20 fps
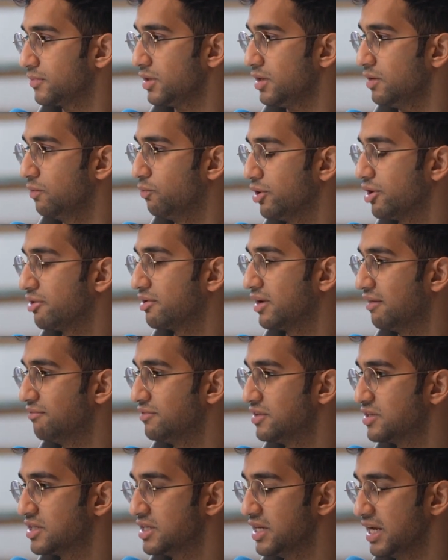we don't have
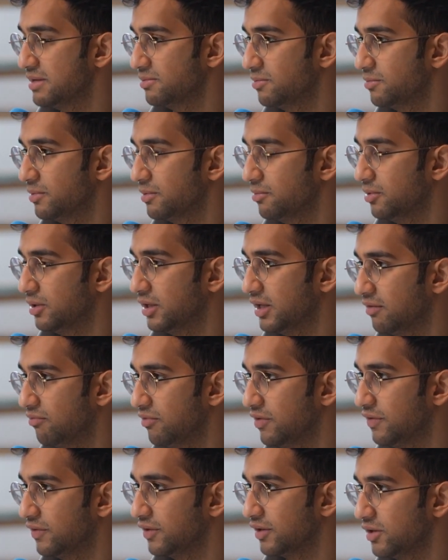this today, but we will have
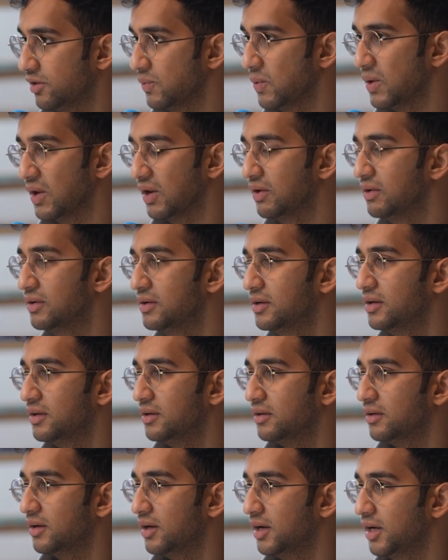this in Q1,
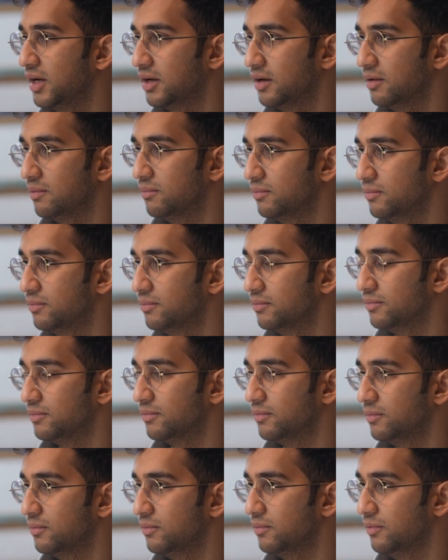
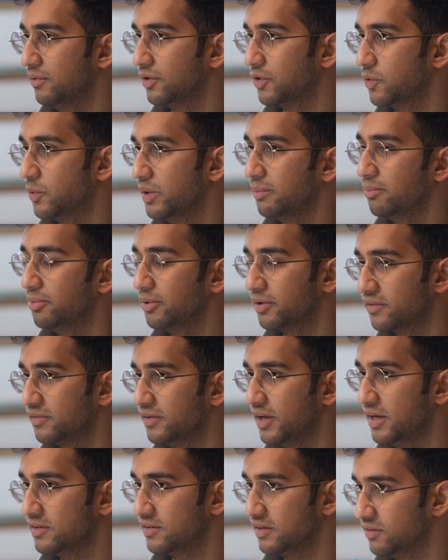the QuickBooks
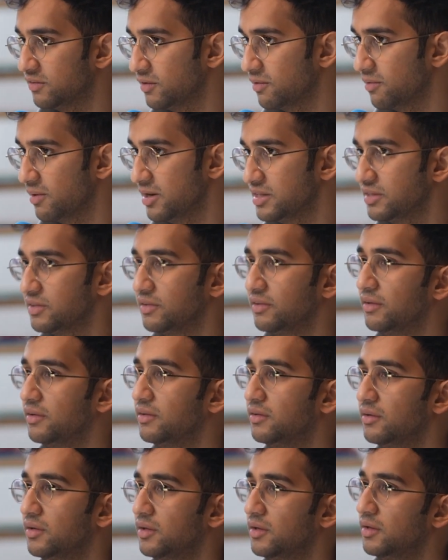data integration
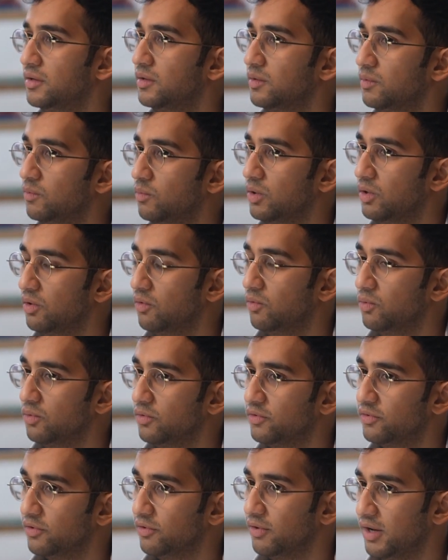will
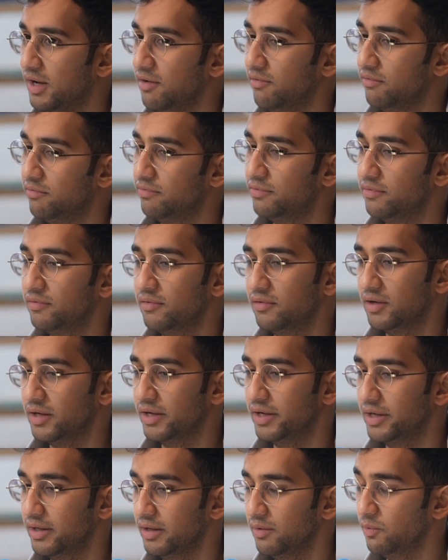also have
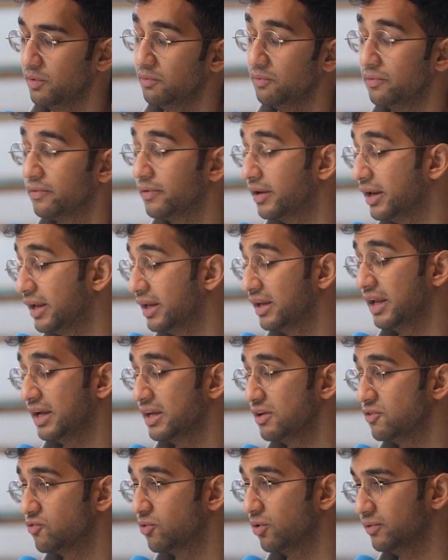will also let
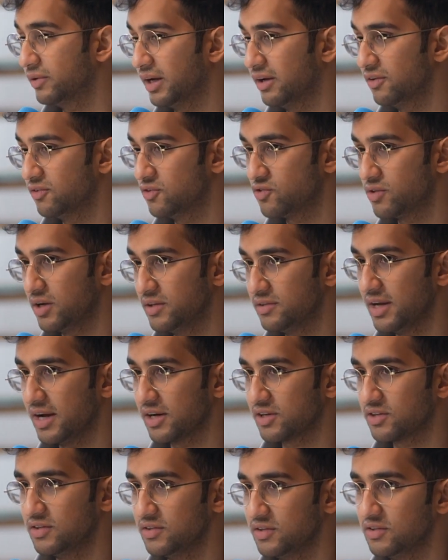you drill down into
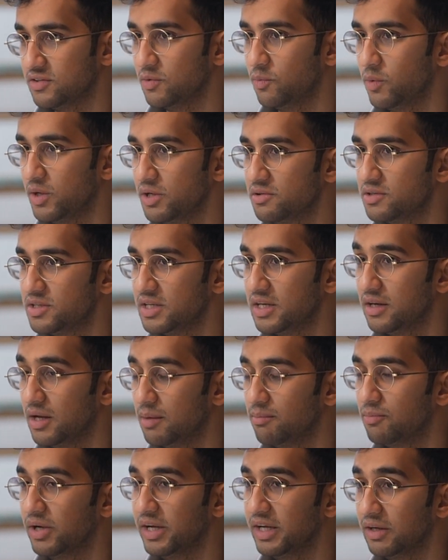transactions. And so when you see a
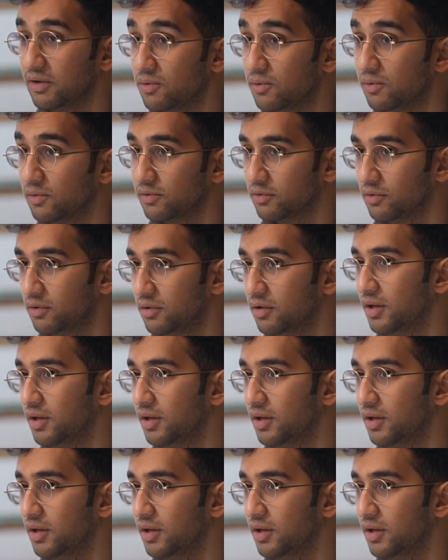number in Causal,